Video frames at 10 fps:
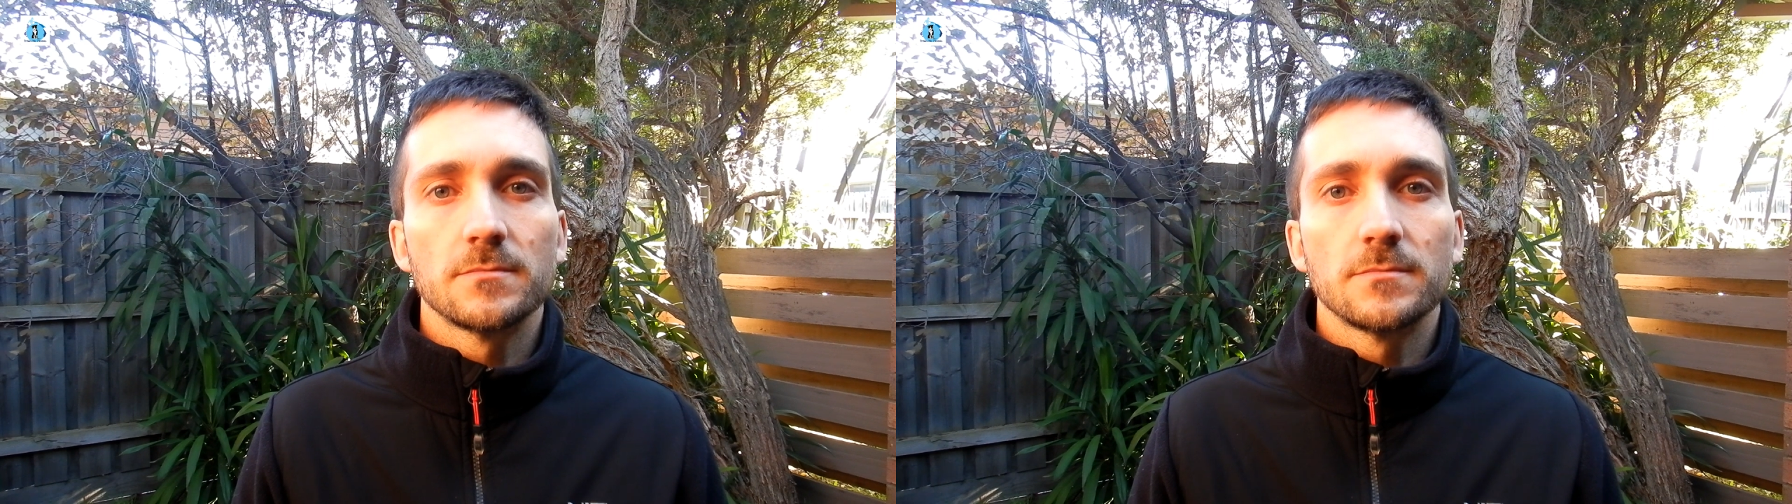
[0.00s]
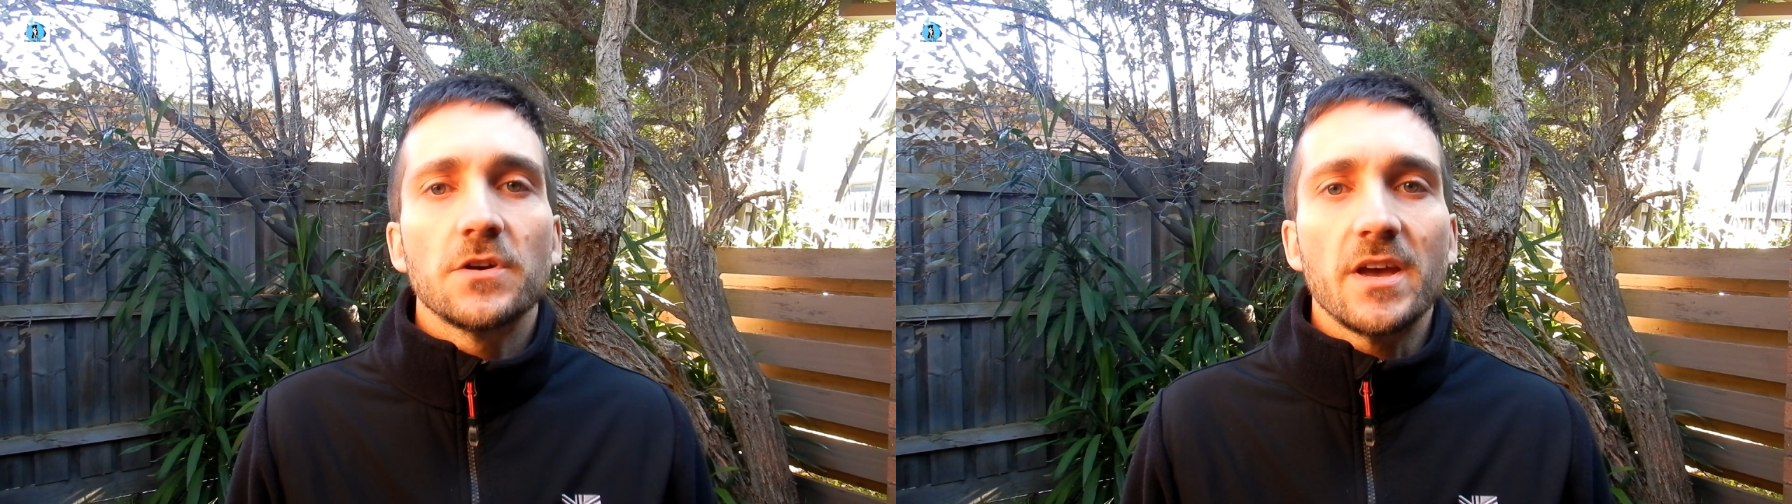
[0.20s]

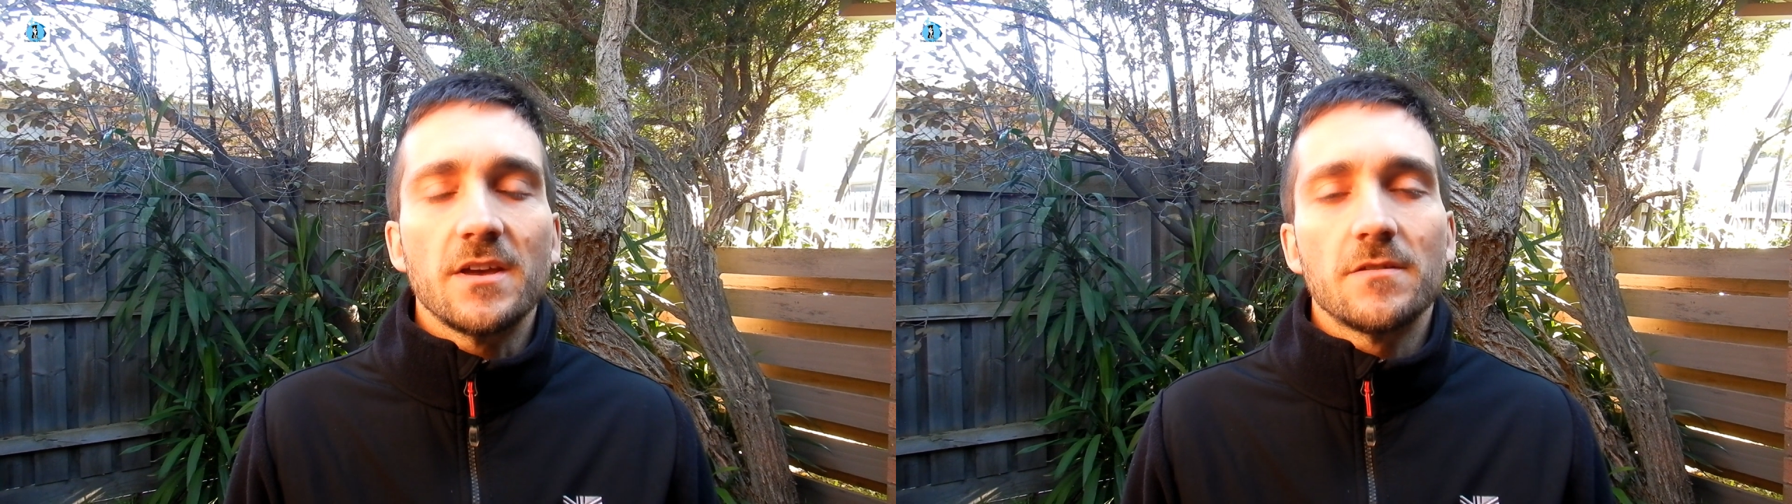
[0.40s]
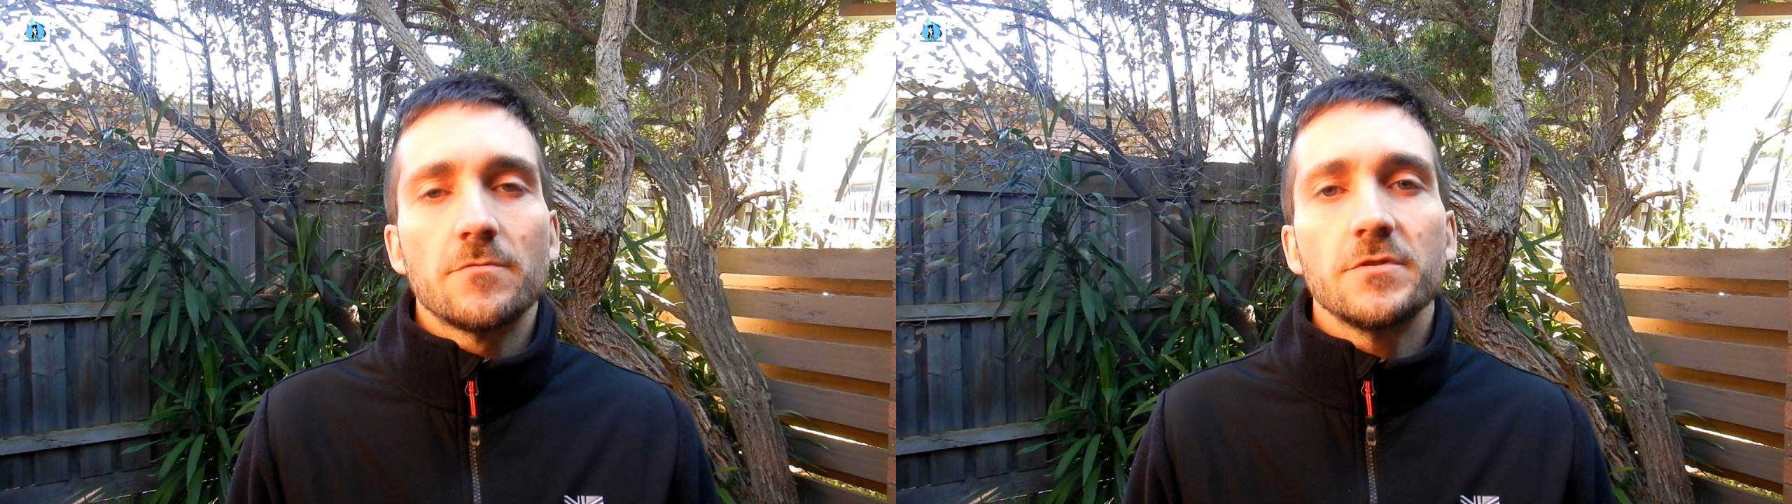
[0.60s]

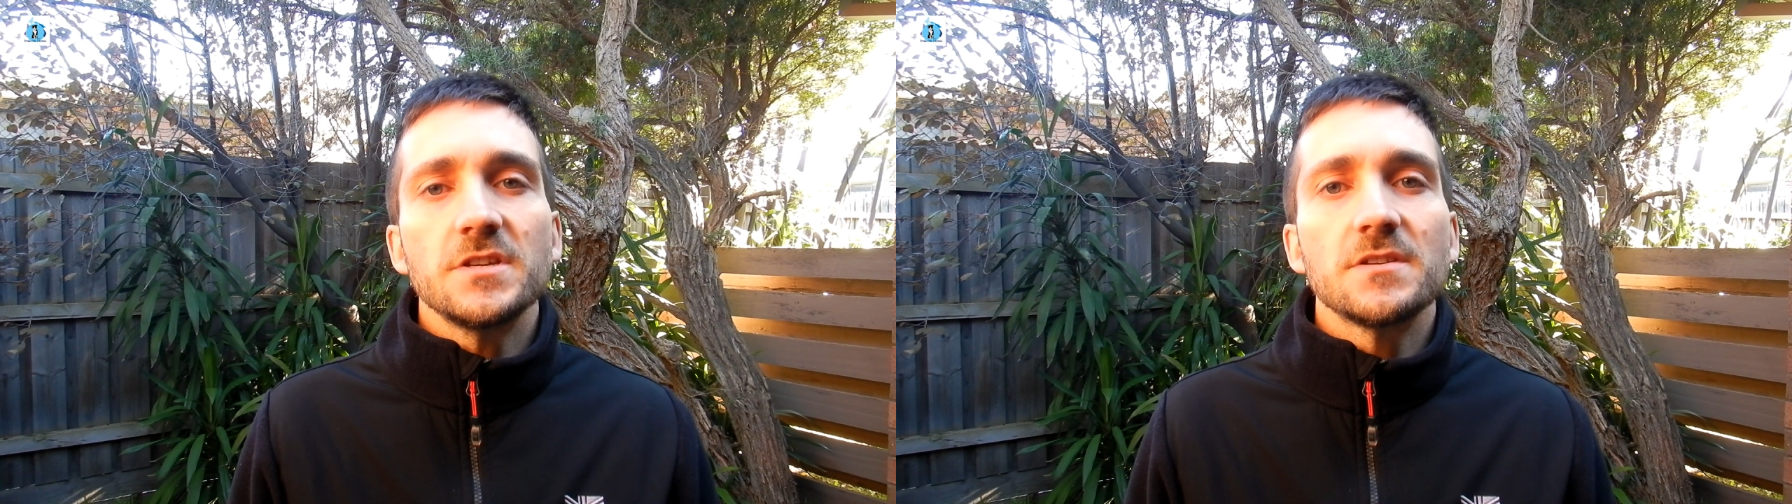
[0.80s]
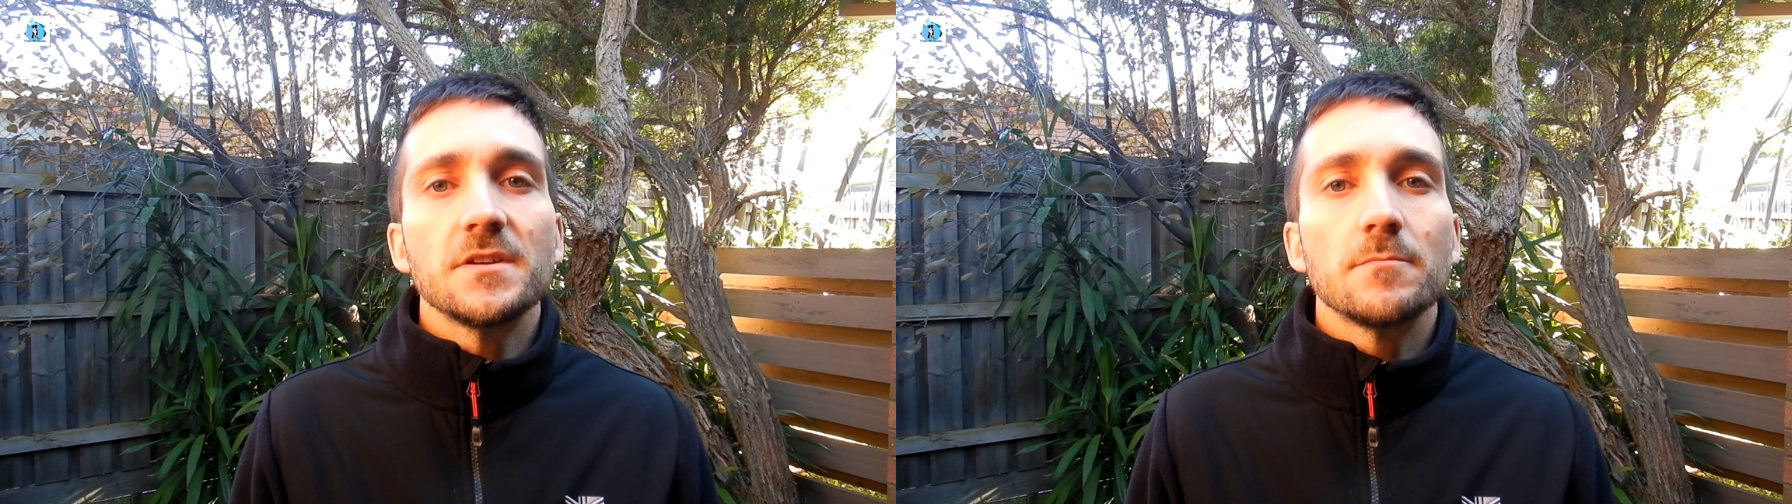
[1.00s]
Okay,
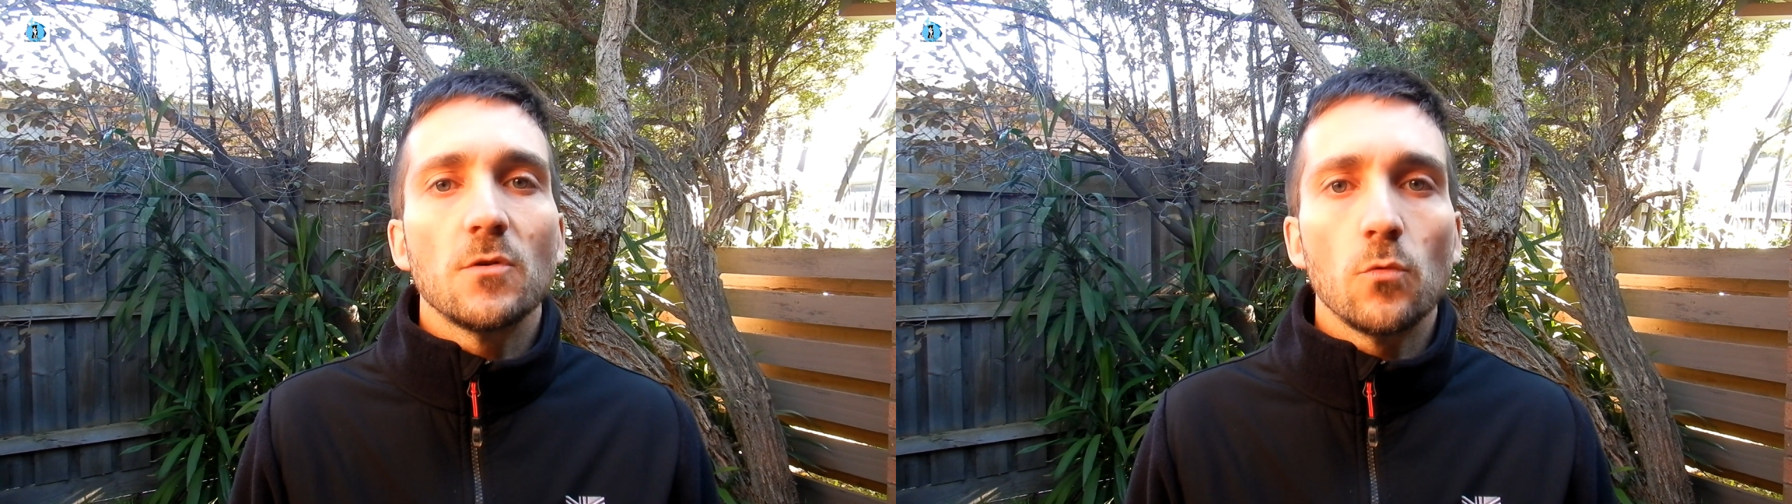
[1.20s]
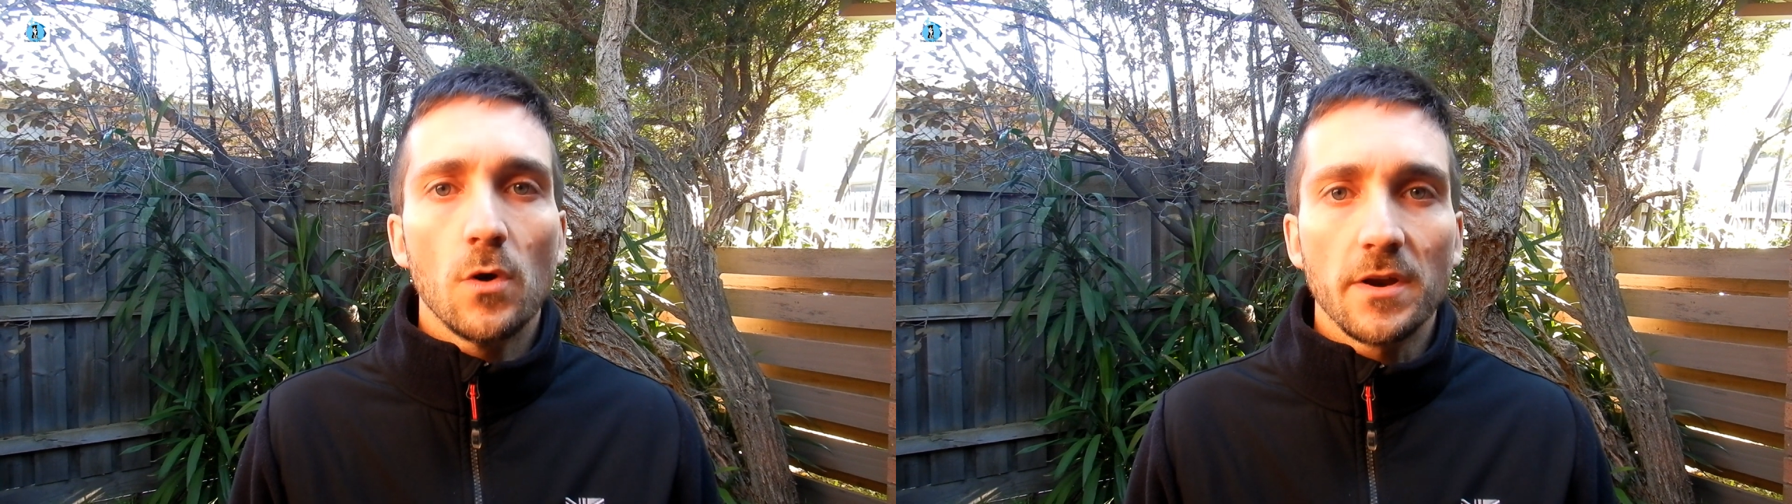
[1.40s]
reason
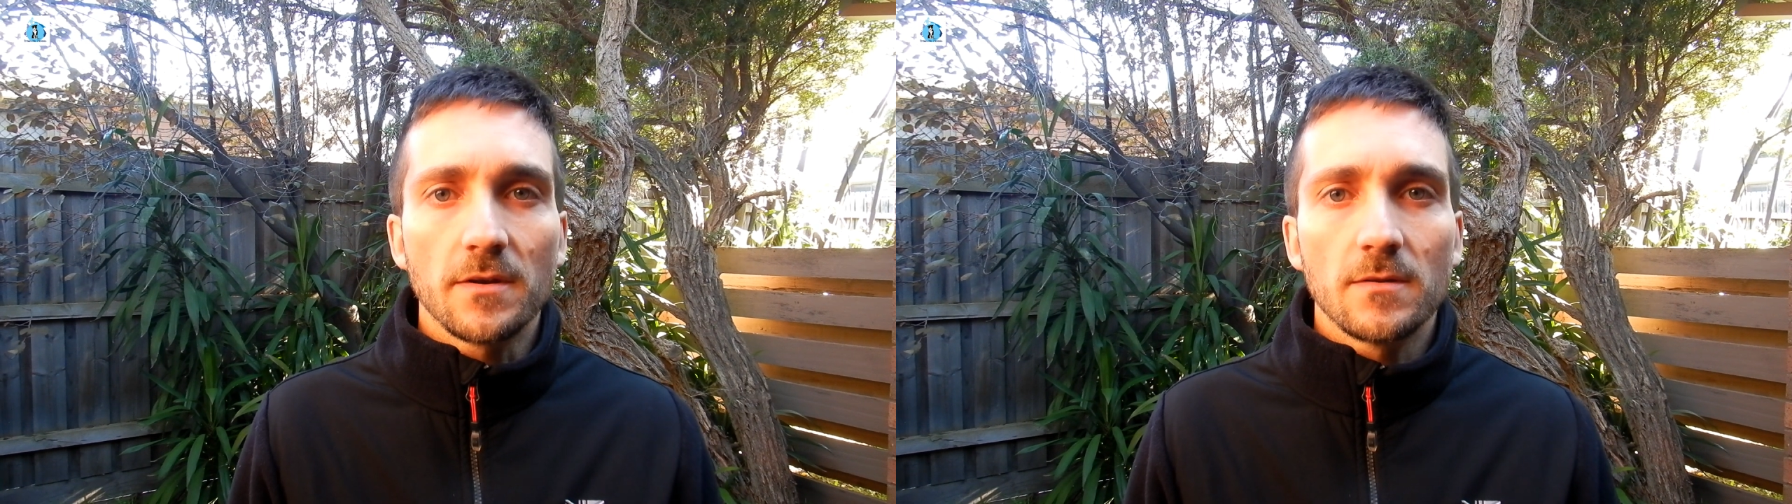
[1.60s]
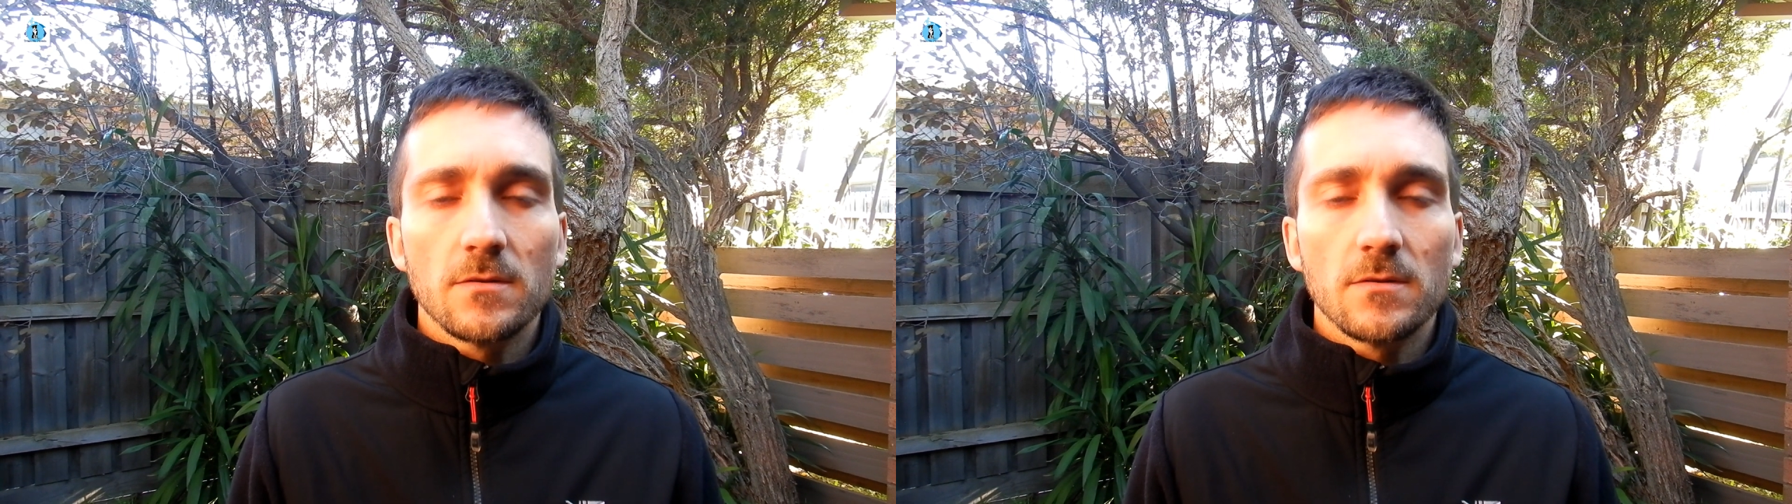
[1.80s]
number one,